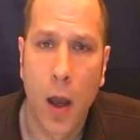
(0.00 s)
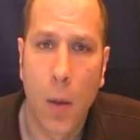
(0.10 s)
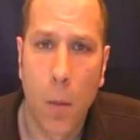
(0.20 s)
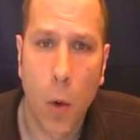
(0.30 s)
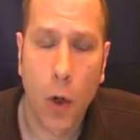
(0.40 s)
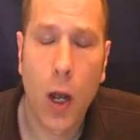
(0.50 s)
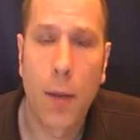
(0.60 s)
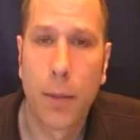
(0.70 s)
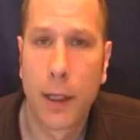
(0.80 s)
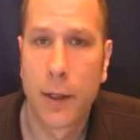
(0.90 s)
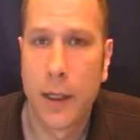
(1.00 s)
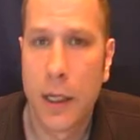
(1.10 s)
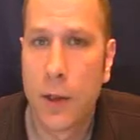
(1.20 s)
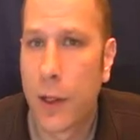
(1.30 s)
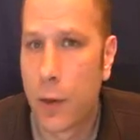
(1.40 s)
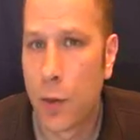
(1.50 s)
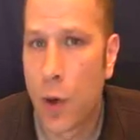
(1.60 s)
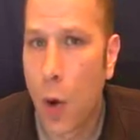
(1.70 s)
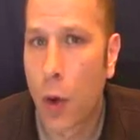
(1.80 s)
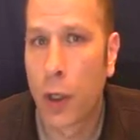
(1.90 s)
more complex needs that you
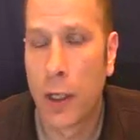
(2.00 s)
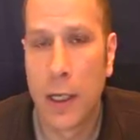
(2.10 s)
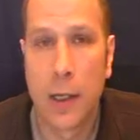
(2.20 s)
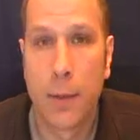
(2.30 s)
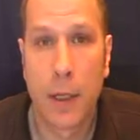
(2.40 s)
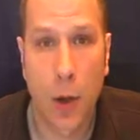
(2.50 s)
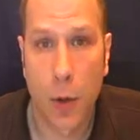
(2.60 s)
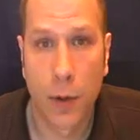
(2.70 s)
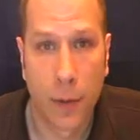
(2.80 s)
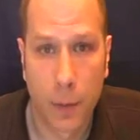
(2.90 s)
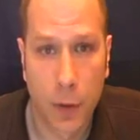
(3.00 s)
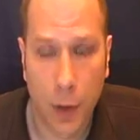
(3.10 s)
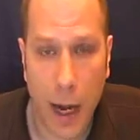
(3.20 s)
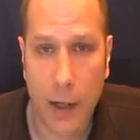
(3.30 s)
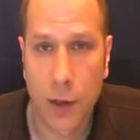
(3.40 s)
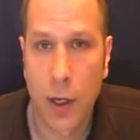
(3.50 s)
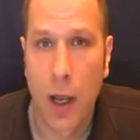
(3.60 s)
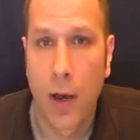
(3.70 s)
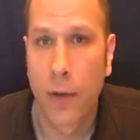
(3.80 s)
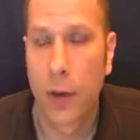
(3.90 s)
know are going to need to be coded from scratch.
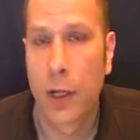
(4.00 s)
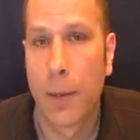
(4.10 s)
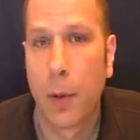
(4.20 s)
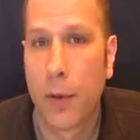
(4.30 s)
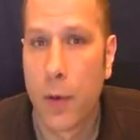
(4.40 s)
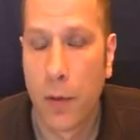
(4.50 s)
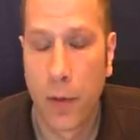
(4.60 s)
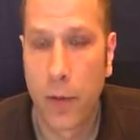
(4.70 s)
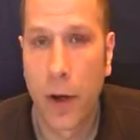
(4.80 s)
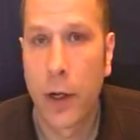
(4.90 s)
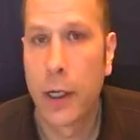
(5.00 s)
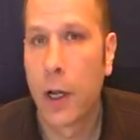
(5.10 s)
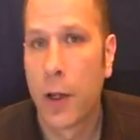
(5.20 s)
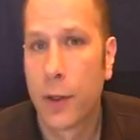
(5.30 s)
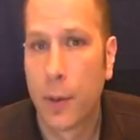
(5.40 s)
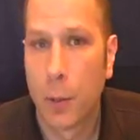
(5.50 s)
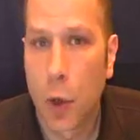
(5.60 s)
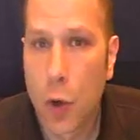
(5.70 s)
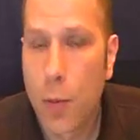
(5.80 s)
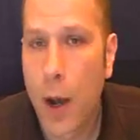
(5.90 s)
For example, if you have a very custom
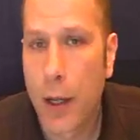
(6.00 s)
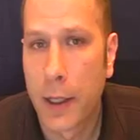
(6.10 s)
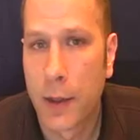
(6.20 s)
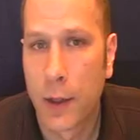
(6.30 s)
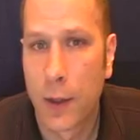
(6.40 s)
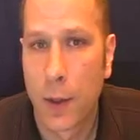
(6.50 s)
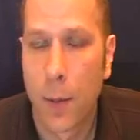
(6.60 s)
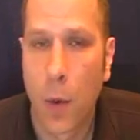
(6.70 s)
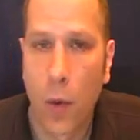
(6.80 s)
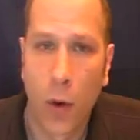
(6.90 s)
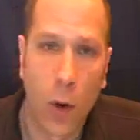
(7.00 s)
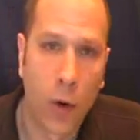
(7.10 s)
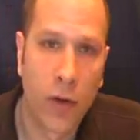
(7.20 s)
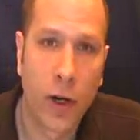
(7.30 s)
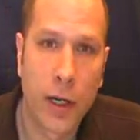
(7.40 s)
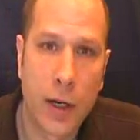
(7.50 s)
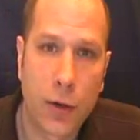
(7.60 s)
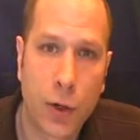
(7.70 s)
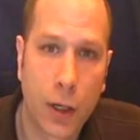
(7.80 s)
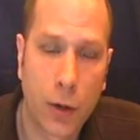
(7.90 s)
couponing system or a very
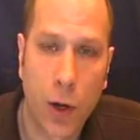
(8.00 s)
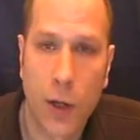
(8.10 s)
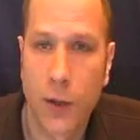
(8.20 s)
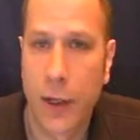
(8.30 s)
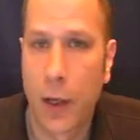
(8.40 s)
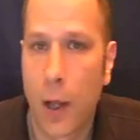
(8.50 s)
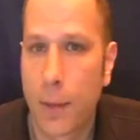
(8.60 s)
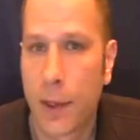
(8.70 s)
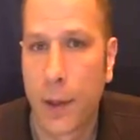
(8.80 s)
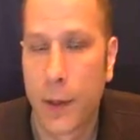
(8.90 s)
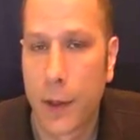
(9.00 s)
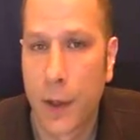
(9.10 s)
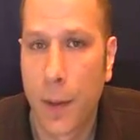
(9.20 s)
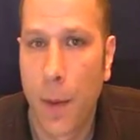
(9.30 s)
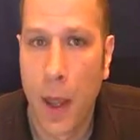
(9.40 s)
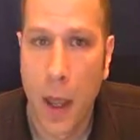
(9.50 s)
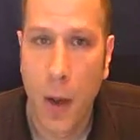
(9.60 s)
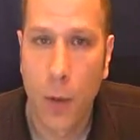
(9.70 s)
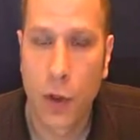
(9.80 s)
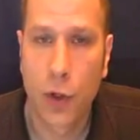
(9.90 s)
intricate cross-sell, upsell system,
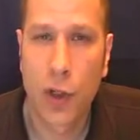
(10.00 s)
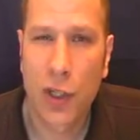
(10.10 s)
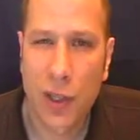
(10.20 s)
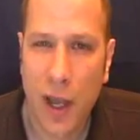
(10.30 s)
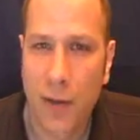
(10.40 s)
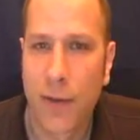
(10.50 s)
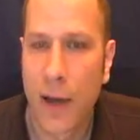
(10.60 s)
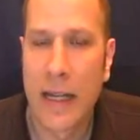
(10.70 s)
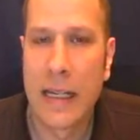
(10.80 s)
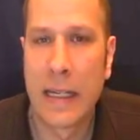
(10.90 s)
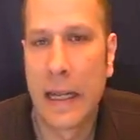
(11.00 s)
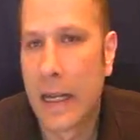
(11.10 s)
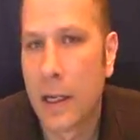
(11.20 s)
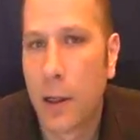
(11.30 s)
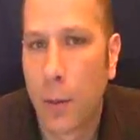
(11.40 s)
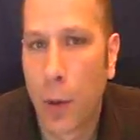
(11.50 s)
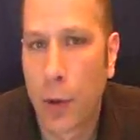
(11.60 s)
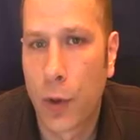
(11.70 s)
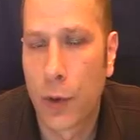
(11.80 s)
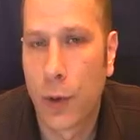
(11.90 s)
which you're just not finding in any
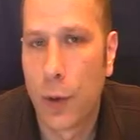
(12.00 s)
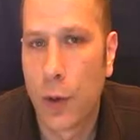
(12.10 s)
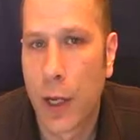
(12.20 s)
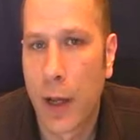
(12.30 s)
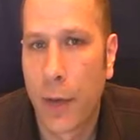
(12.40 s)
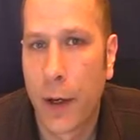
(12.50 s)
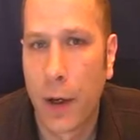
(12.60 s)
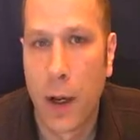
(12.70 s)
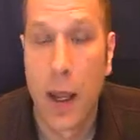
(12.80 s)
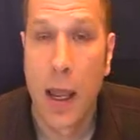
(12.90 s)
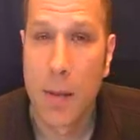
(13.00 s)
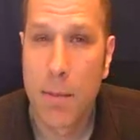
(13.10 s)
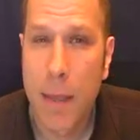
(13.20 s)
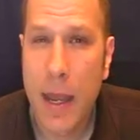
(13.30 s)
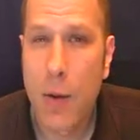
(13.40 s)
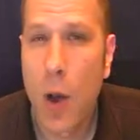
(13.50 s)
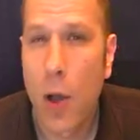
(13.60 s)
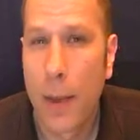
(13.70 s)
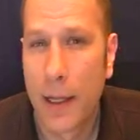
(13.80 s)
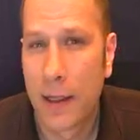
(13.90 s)
commercial solution out there, it may
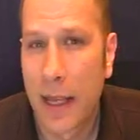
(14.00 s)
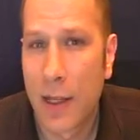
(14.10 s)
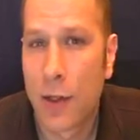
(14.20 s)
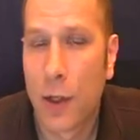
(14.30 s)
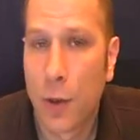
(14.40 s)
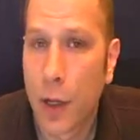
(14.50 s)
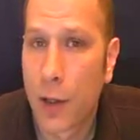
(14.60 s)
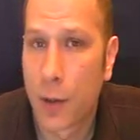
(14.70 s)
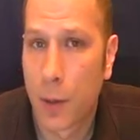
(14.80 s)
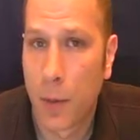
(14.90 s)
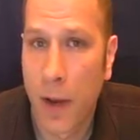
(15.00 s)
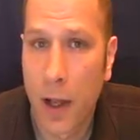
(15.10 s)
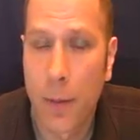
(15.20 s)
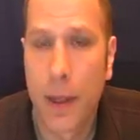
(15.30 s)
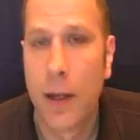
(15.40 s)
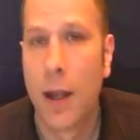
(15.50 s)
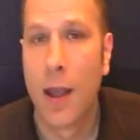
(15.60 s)
well make sense to do custom development.